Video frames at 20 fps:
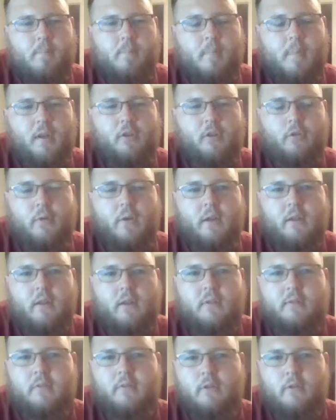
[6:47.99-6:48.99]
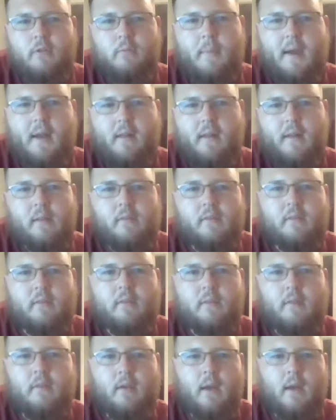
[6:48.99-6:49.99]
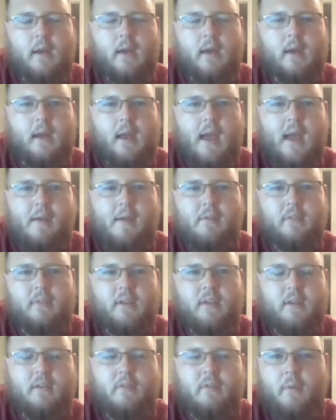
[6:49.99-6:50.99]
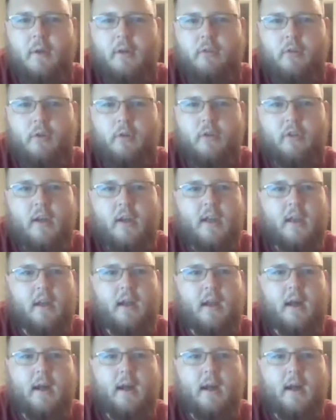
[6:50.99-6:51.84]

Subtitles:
Enjoying this new balance. Haven't seen as much Royal Giant.